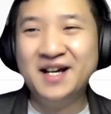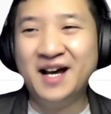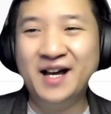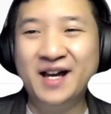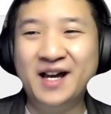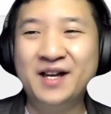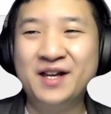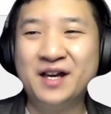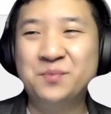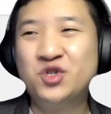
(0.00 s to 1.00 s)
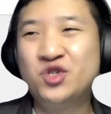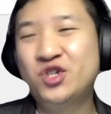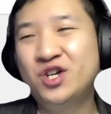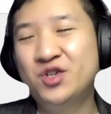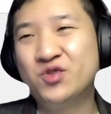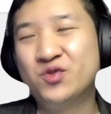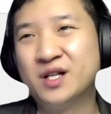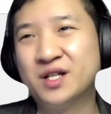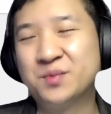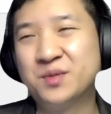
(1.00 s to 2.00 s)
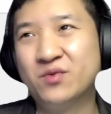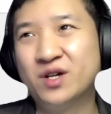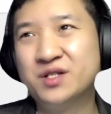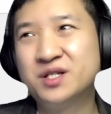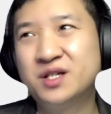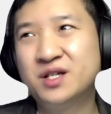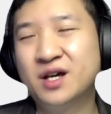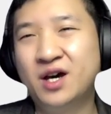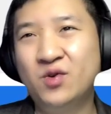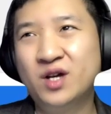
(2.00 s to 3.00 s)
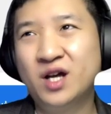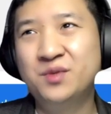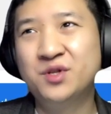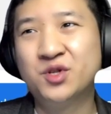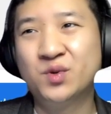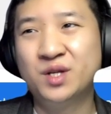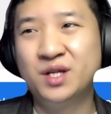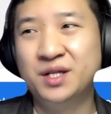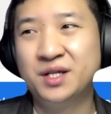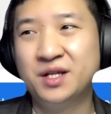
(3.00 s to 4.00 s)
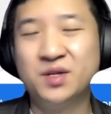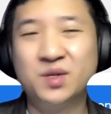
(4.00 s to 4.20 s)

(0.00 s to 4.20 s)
I'm sure you must be wondering how come it's so easy.